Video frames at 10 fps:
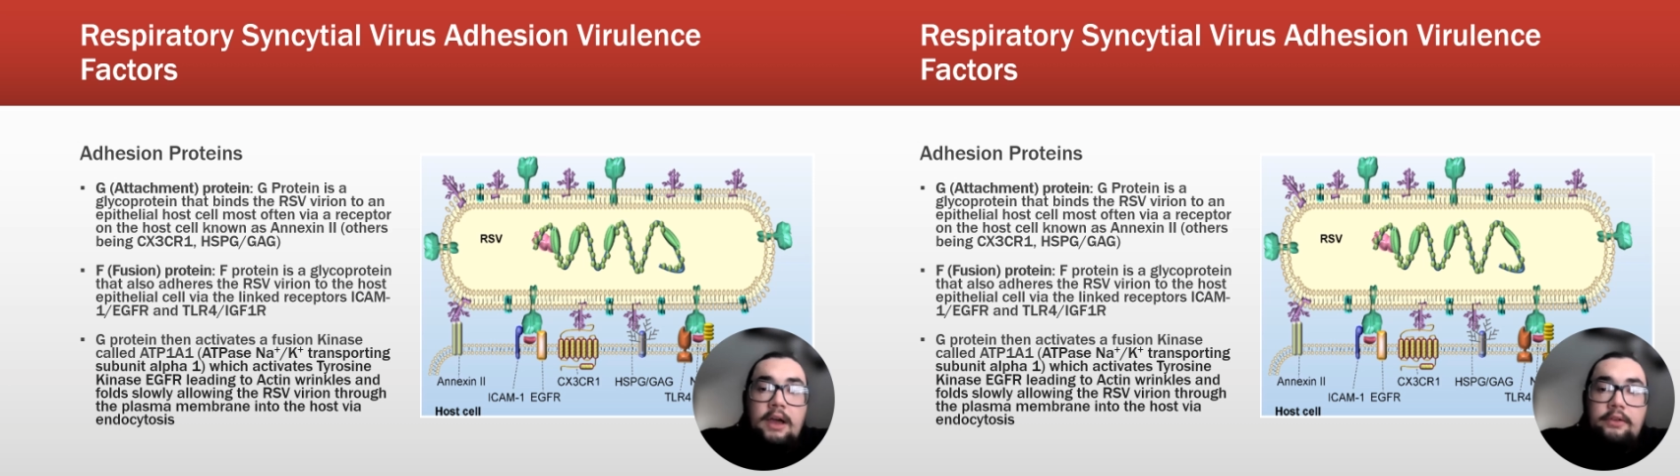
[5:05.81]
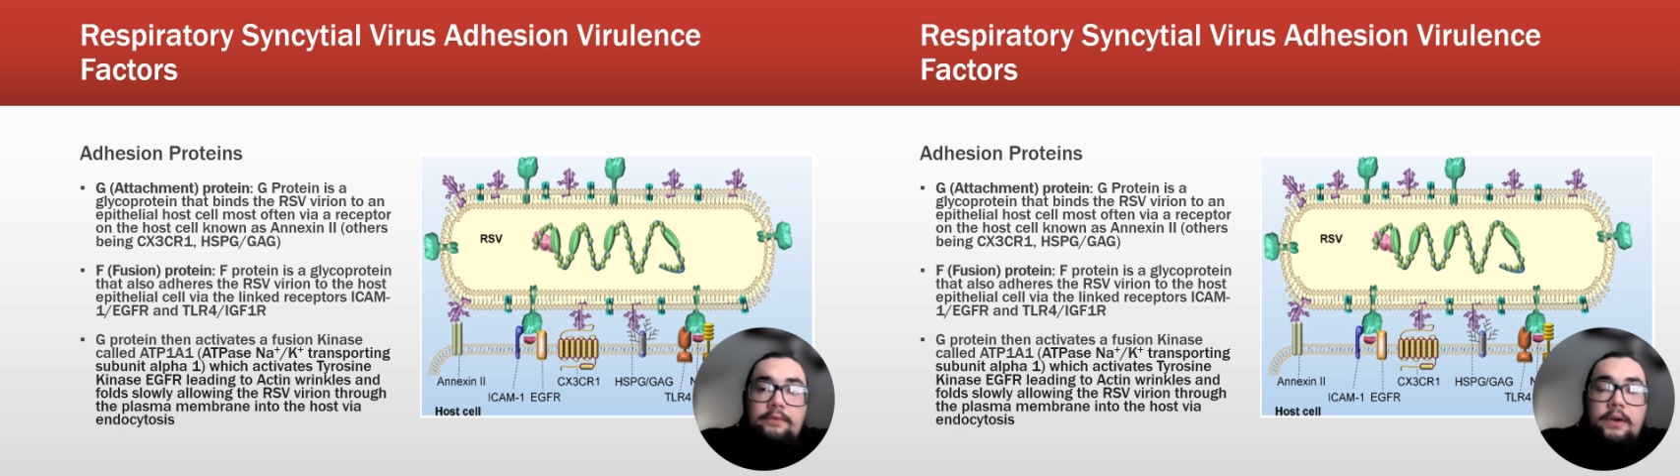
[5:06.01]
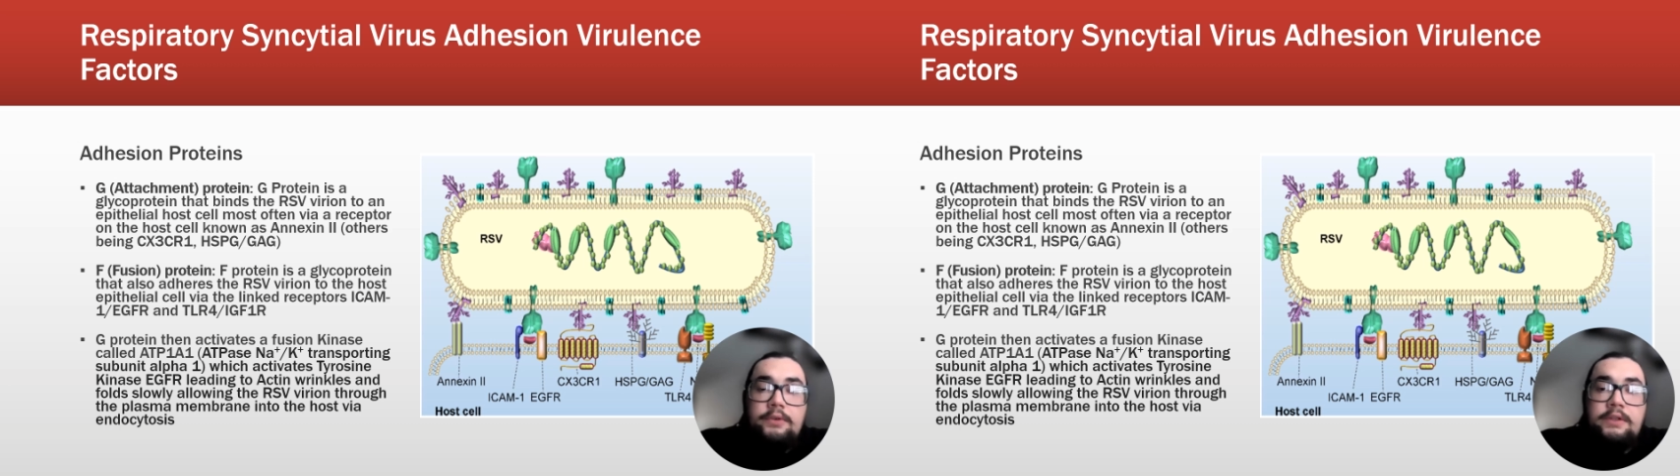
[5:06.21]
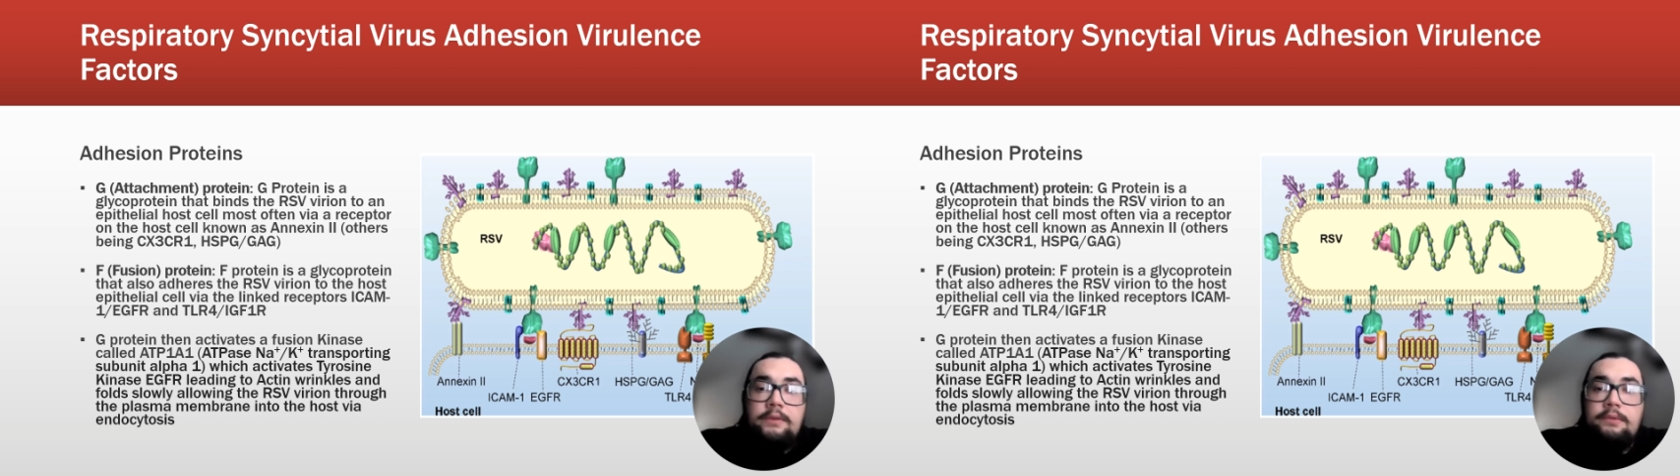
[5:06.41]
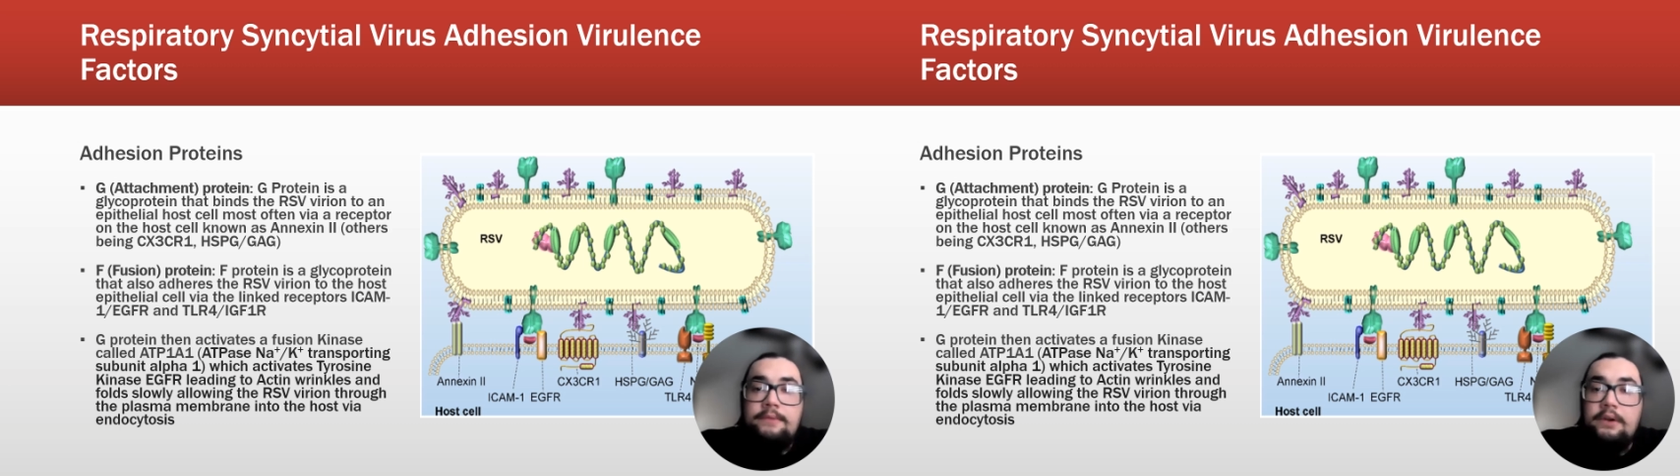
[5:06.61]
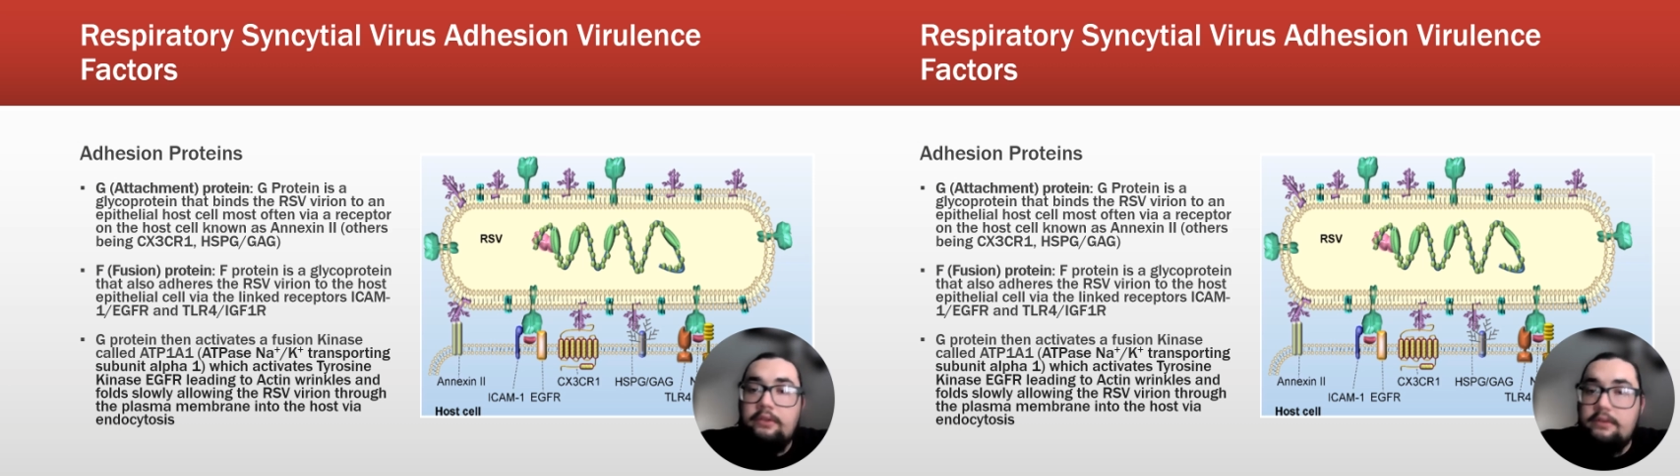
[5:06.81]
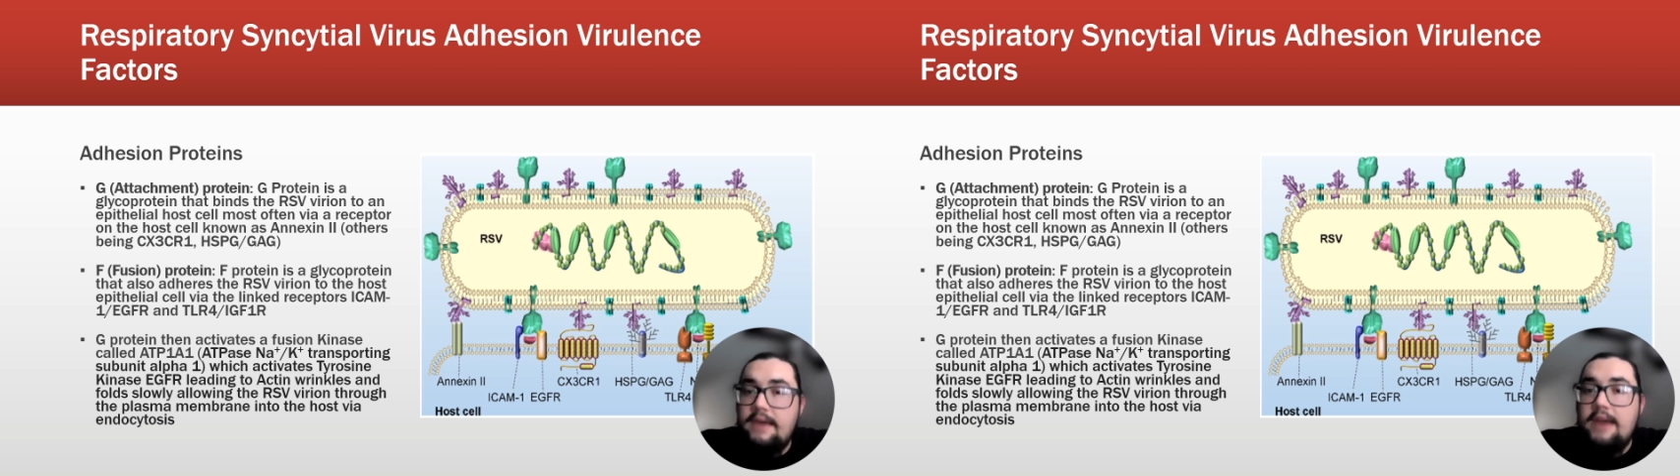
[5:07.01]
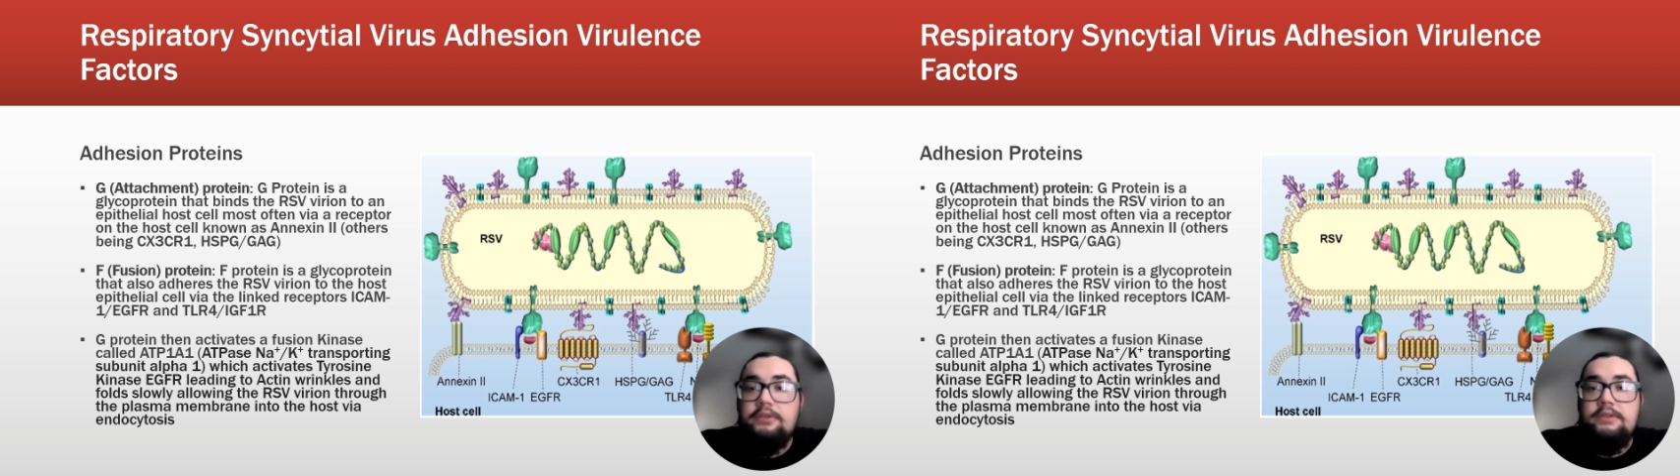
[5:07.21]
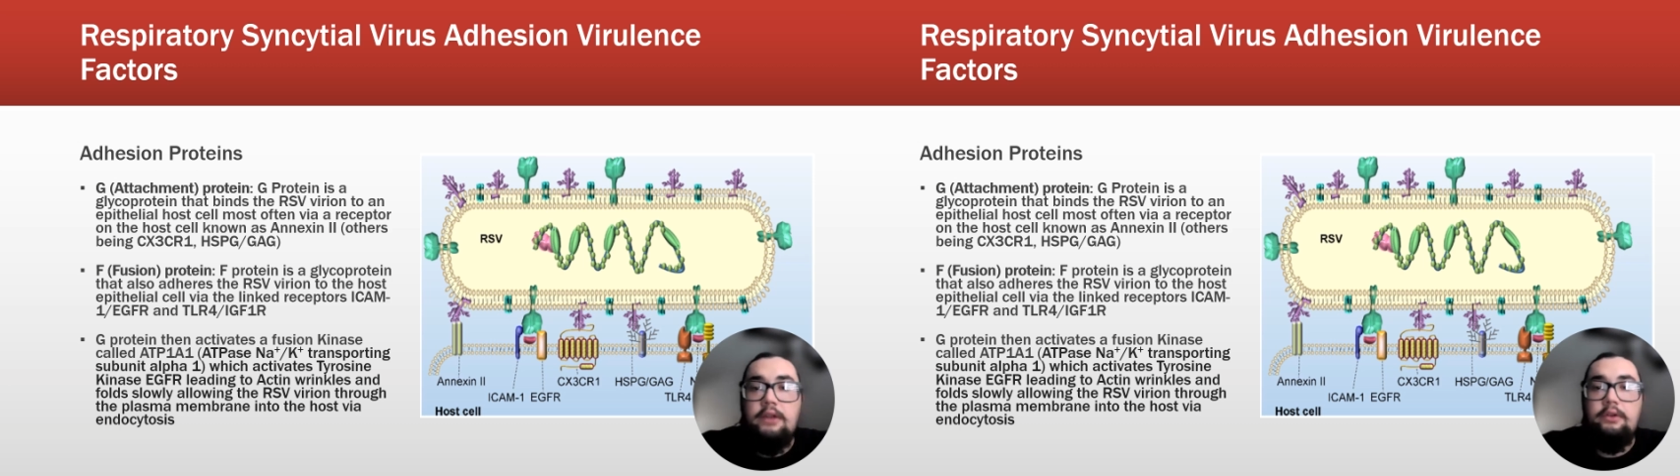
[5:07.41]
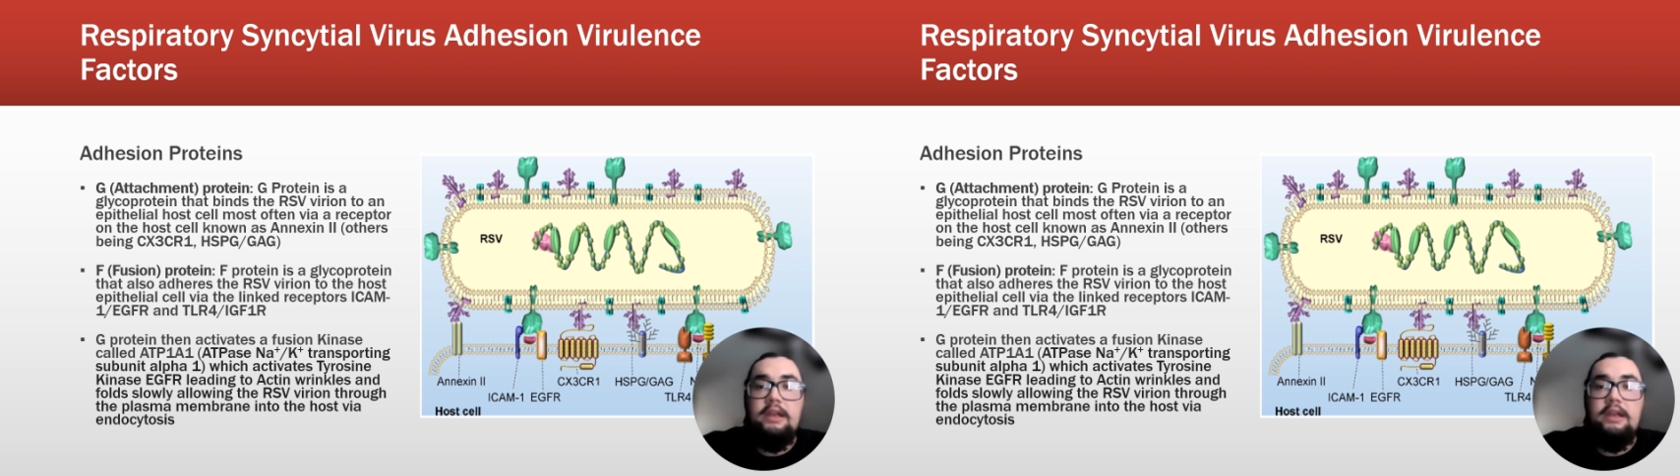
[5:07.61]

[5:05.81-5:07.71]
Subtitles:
other functions with virulence factors that I'll